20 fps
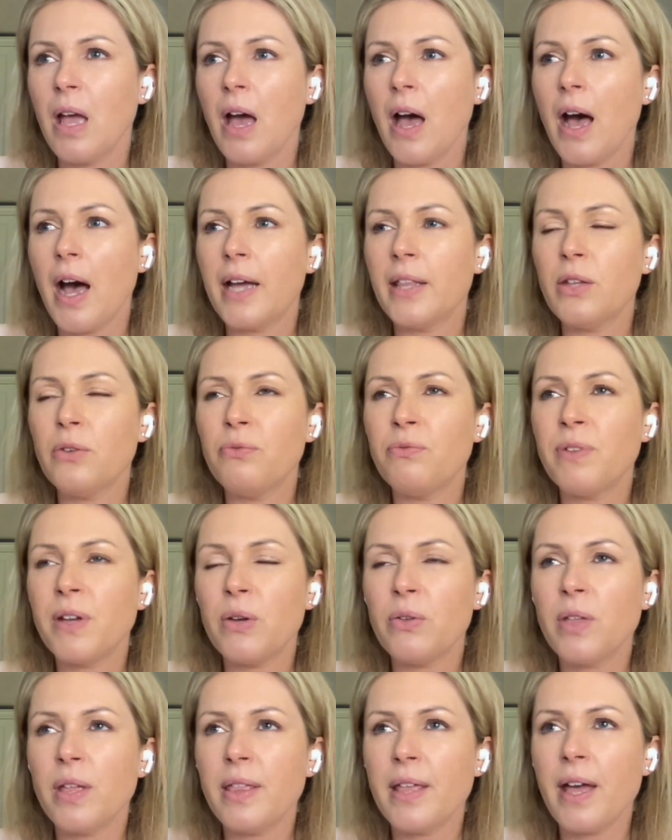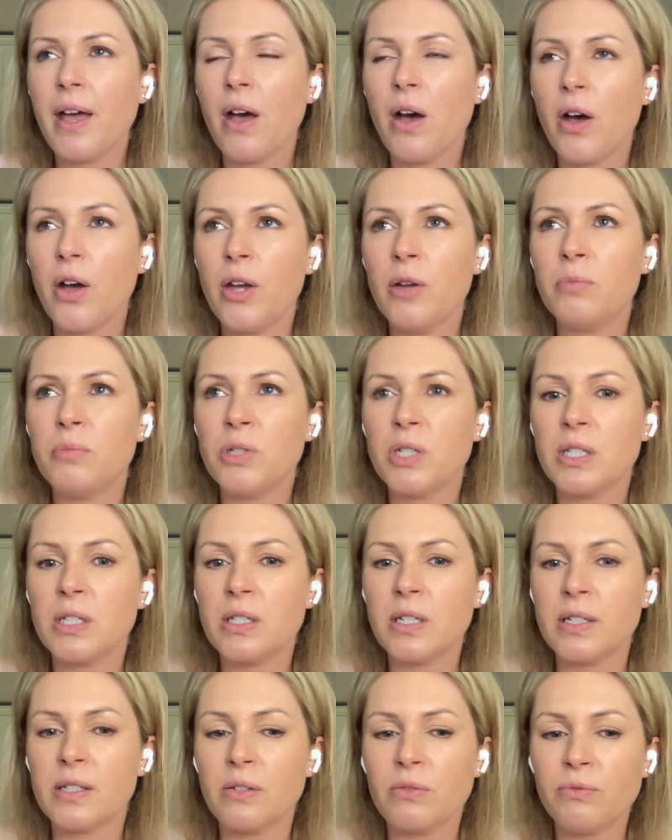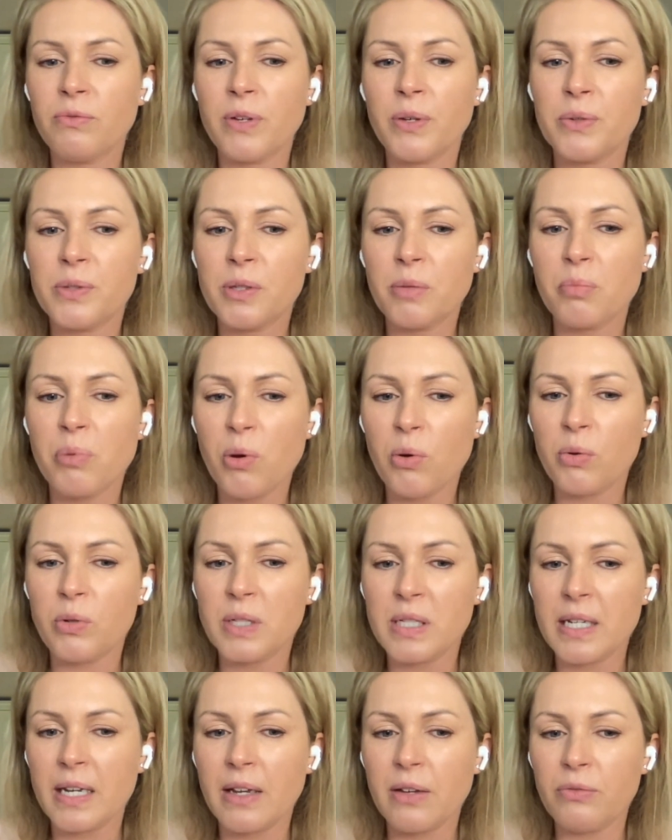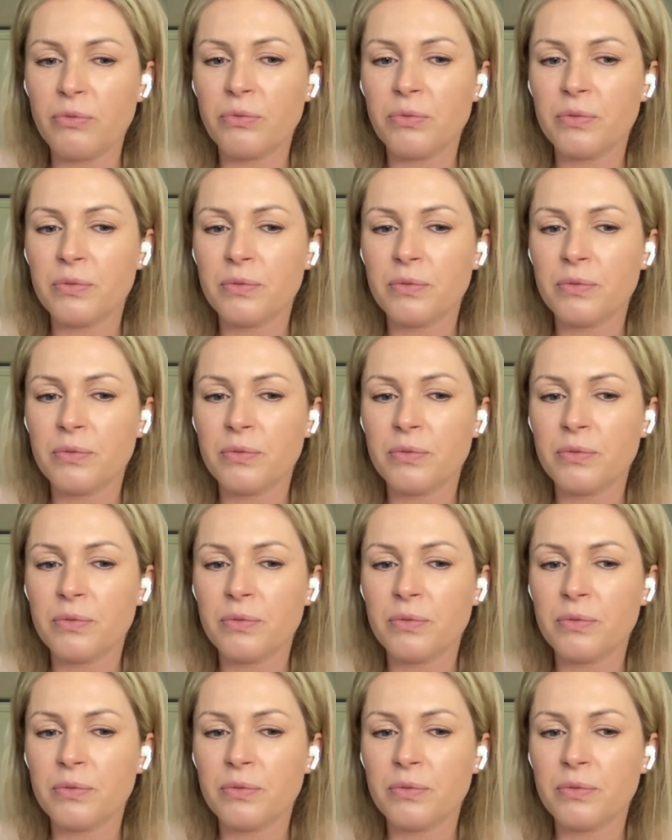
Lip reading: either feel that their home just doesn't feel supportive.